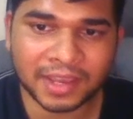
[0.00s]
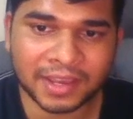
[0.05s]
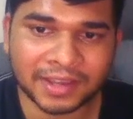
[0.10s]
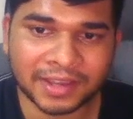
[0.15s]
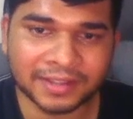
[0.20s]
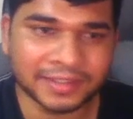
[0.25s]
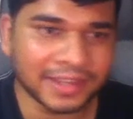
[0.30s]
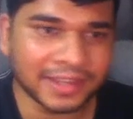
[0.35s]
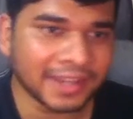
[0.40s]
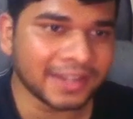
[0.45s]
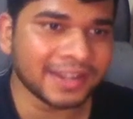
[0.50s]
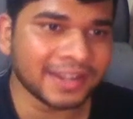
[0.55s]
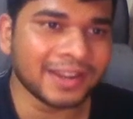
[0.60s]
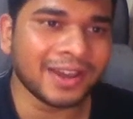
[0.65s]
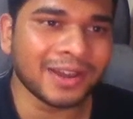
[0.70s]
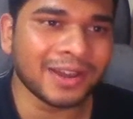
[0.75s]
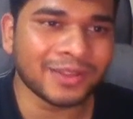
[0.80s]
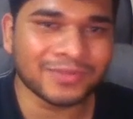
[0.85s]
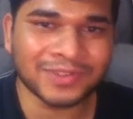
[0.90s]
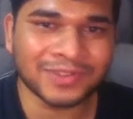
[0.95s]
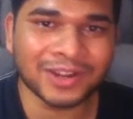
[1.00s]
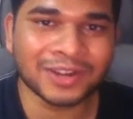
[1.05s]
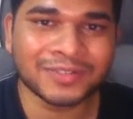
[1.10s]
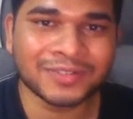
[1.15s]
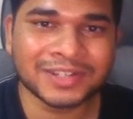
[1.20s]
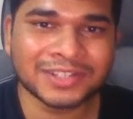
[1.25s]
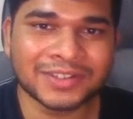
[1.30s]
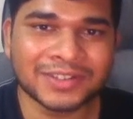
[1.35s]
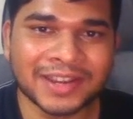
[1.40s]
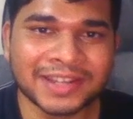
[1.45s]
gain a lot of
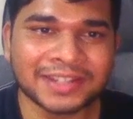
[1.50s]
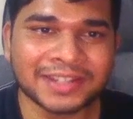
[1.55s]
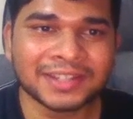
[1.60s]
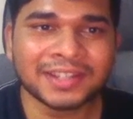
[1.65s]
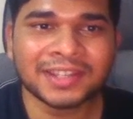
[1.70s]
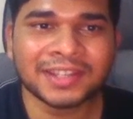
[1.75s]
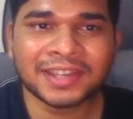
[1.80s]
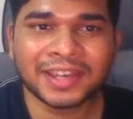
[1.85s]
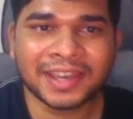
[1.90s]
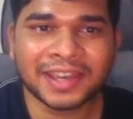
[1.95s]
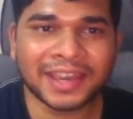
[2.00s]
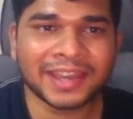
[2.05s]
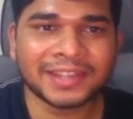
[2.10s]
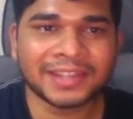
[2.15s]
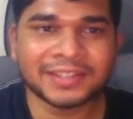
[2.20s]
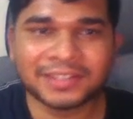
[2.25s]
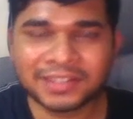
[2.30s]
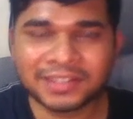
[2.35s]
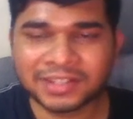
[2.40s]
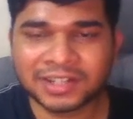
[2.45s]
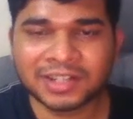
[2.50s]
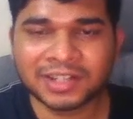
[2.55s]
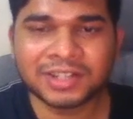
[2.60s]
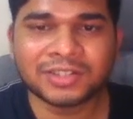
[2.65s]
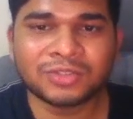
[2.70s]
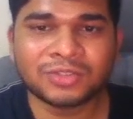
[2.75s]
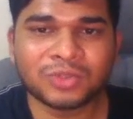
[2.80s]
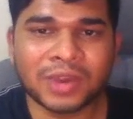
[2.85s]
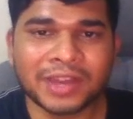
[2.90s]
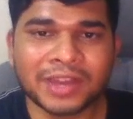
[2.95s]
followers, right? And
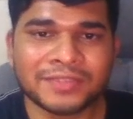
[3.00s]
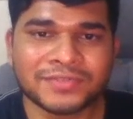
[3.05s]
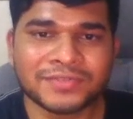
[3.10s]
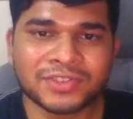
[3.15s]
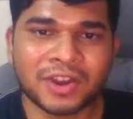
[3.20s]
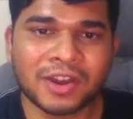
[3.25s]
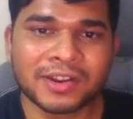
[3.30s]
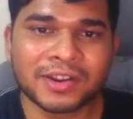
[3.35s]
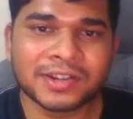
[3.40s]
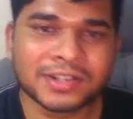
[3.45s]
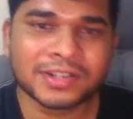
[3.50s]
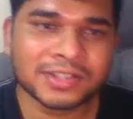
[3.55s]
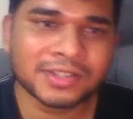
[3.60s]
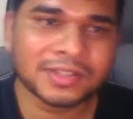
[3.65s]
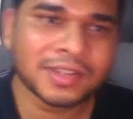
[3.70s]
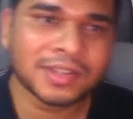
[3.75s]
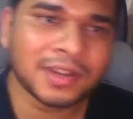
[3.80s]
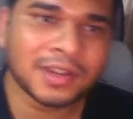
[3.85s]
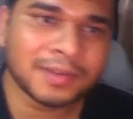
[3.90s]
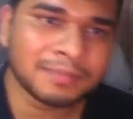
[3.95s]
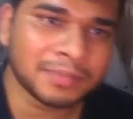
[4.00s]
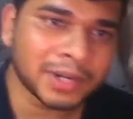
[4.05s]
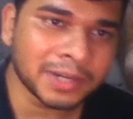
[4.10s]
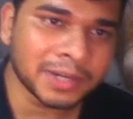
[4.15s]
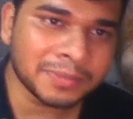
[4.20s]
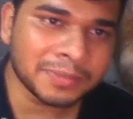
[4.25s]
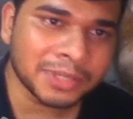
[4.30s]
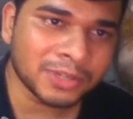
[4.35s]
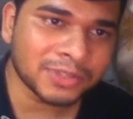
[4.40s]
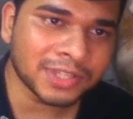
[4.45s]
earn $12 per
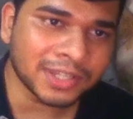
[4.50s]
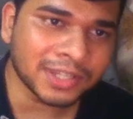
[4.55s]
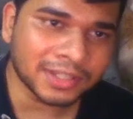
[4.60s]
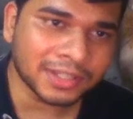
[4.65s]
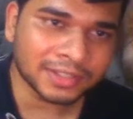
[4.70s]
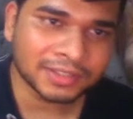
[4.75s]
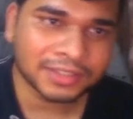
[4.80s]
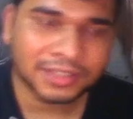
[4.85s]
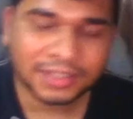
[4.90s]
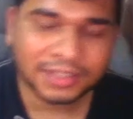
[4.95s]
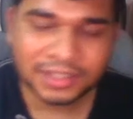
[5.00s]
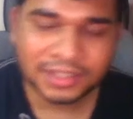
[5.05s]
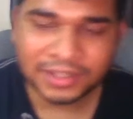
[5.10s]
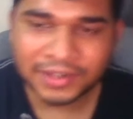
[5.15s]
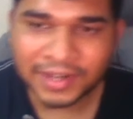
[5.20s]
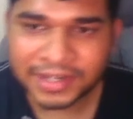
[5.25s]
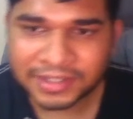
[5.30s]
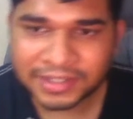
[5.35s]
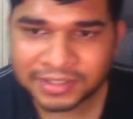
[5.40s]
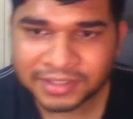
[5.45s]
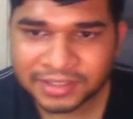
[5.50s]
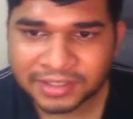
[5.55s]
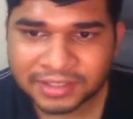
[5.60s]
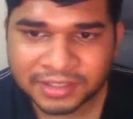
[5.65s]
music, right?